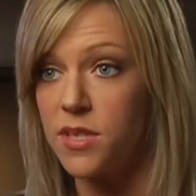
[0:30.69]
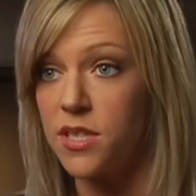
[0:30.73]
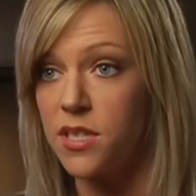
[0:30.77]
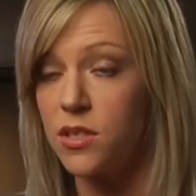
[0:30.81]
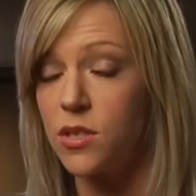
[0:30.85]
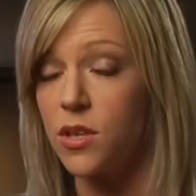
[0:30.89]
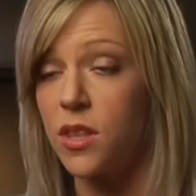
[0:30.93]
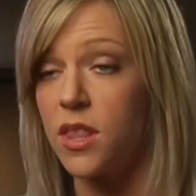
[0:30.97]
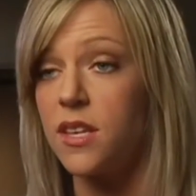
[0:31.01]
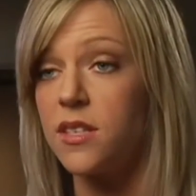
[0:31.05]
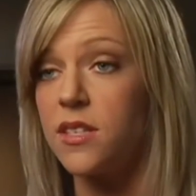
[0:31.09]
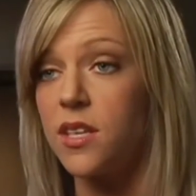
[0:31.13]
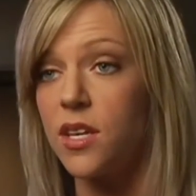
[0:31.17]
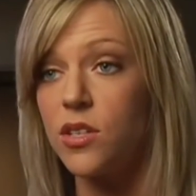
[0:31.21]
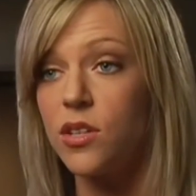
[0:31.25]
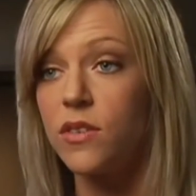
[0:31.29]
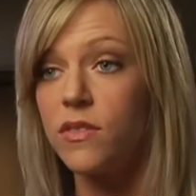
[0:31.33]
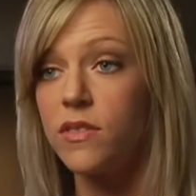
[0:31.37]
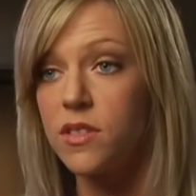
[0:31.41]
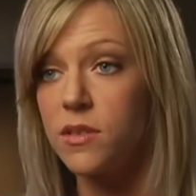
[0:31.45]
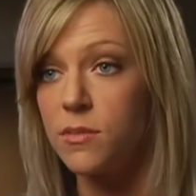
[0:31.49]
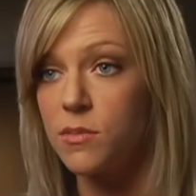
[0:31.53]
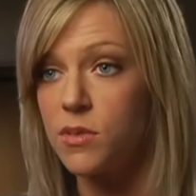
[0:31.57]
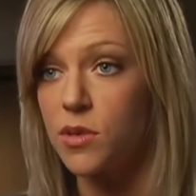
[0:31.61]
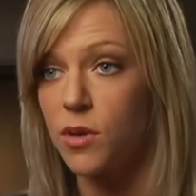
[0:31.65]
So they sent over
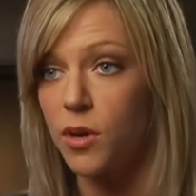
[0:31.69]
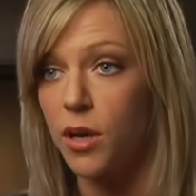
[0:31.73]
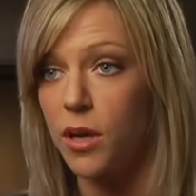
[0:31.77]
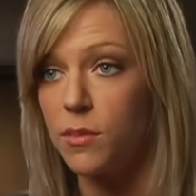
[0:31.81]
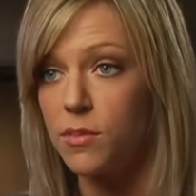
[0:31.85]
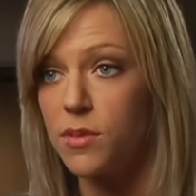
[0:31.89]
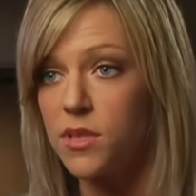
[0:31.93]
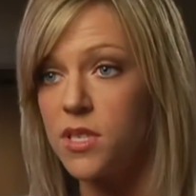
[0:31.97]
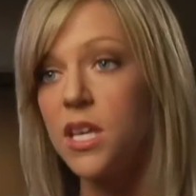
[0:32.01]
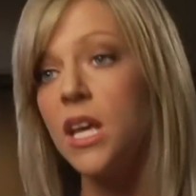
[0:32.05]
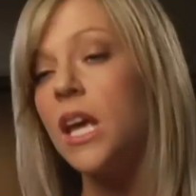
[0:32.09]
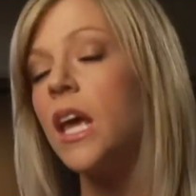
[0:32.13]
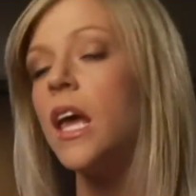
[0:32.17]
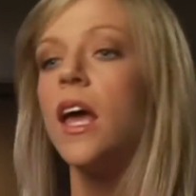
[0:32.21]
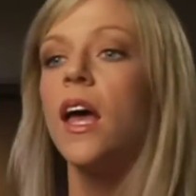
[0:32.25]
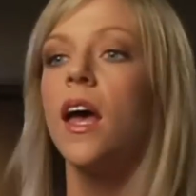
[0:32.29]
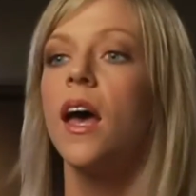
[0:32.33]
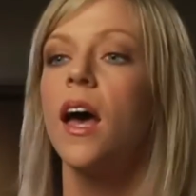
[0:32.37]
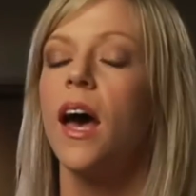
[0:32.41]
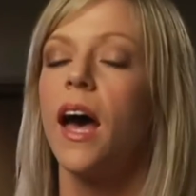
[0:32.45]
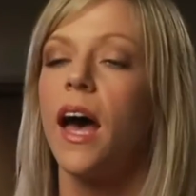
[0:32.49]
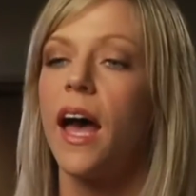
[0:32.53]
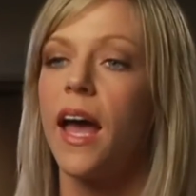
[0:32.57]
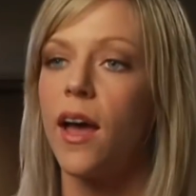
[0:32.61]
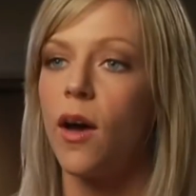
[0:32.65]
some scripts.
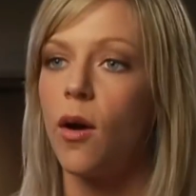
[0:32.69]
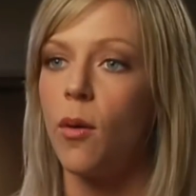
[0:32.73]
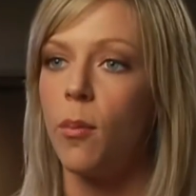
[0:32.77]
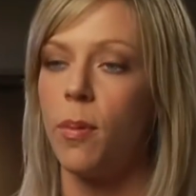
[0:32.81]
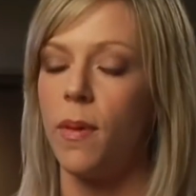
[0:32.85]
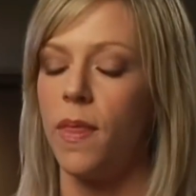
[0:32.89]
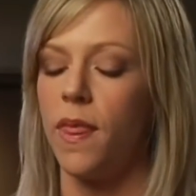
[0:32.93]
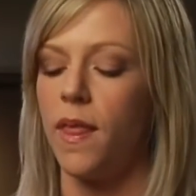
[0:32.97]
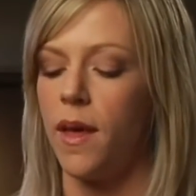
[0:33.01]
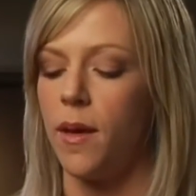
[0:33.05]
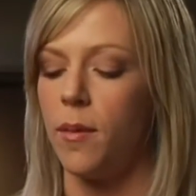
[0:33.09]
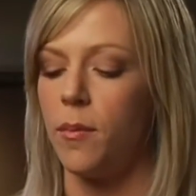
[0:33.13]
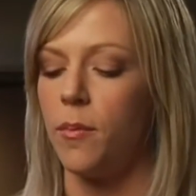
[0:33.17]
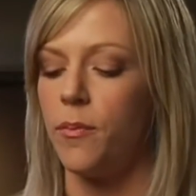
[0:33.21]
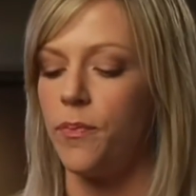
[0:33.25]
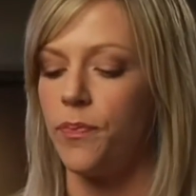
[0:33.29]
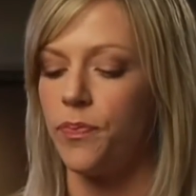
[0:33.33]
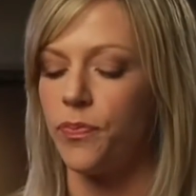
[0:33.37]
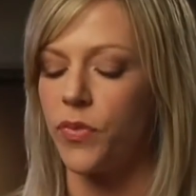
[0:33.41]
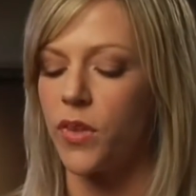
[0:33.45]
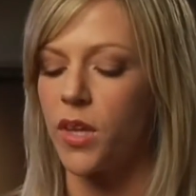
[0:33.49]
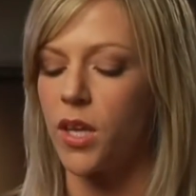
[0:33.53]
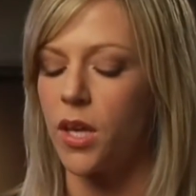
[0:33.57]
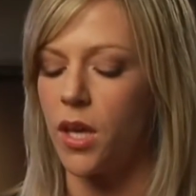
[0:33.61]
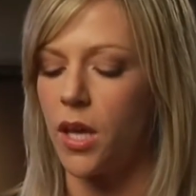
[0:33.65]
I opened them,
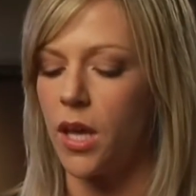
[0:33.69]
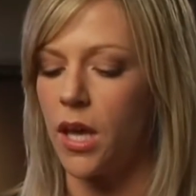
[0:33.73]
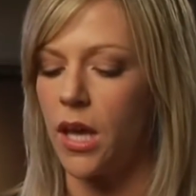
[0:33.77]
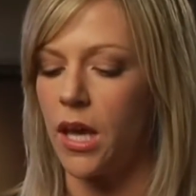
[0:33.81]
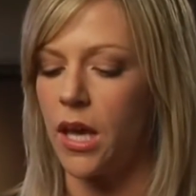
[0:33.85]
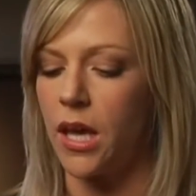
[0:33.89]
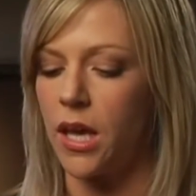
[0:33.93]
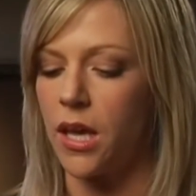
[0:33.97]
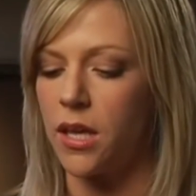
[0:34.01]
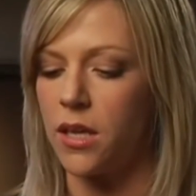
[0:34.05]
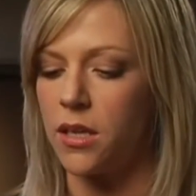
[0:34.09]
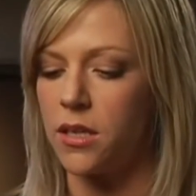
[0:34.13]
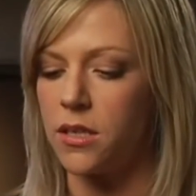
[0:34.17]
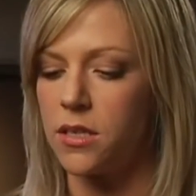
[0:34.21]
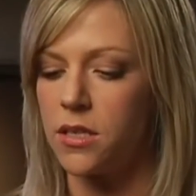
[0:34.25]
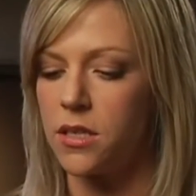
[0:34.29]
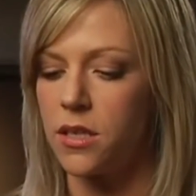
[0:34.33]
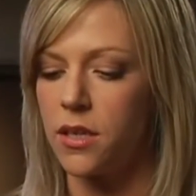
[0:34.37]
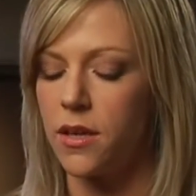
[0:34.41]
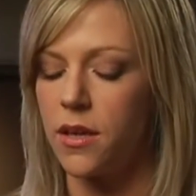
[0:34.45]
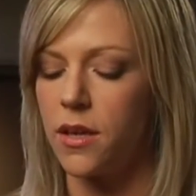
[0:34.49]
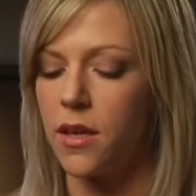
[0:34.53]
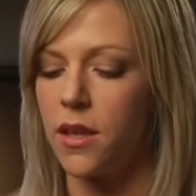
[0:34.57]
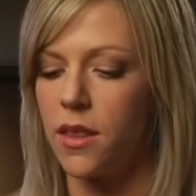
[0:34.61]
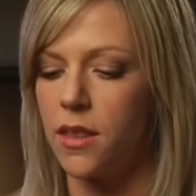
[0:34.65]
and
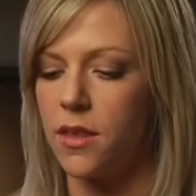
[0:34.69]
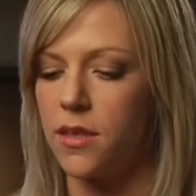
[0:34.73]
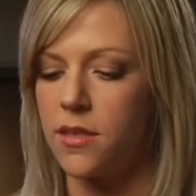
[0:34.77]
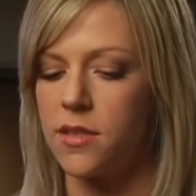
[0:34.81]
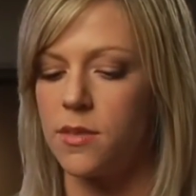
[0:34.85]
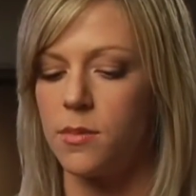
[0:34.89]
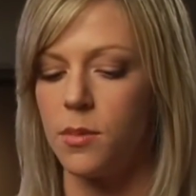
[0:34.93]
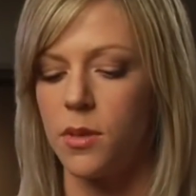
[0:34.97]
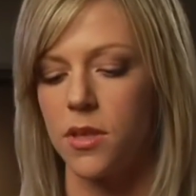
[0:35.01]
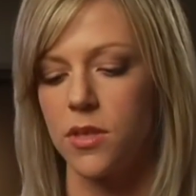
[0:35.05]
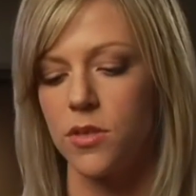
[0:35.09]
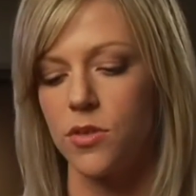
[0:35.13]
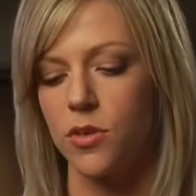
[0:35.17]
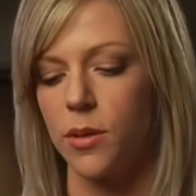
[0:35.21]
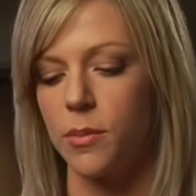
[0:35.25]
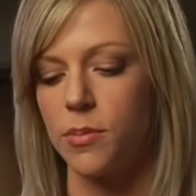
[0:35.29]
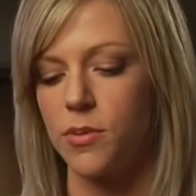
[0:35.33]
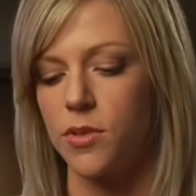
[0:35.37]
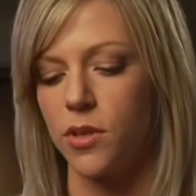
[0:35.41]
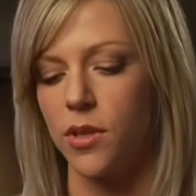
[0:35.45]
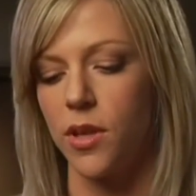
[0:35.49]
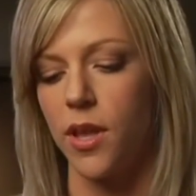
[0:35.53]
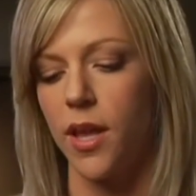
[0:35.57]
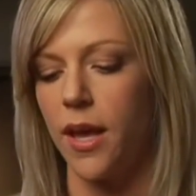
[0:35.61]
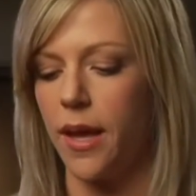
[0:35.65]
this is what the scripts
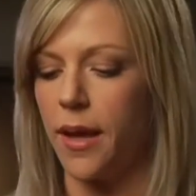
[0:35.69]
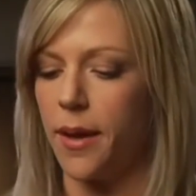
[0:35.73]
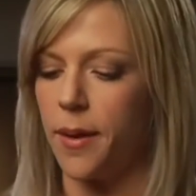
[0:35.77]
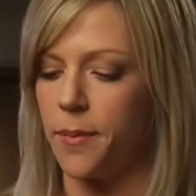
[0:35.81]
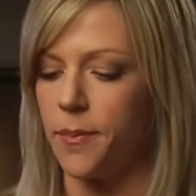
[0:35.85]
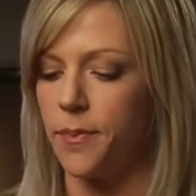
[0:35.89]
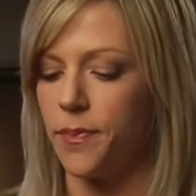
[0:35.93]
are like.